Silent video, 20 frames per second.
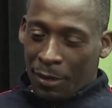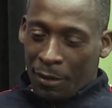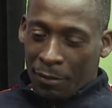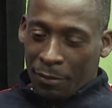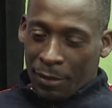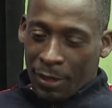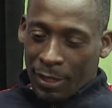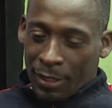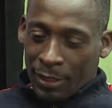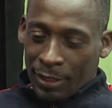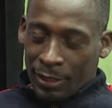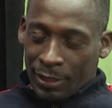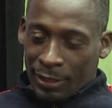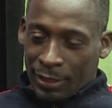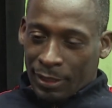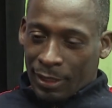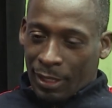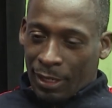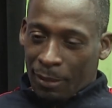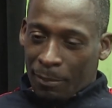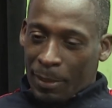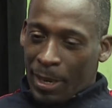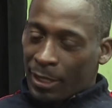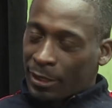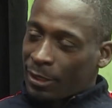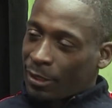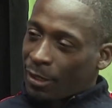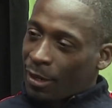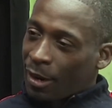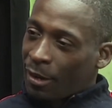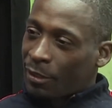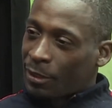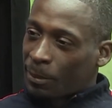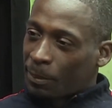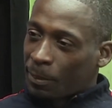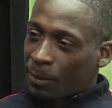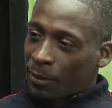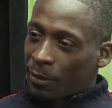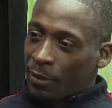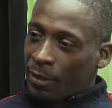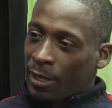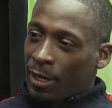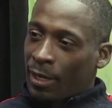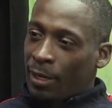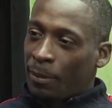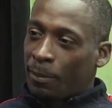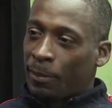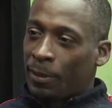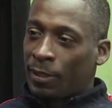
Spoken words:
Rutgers Master Gardeners program,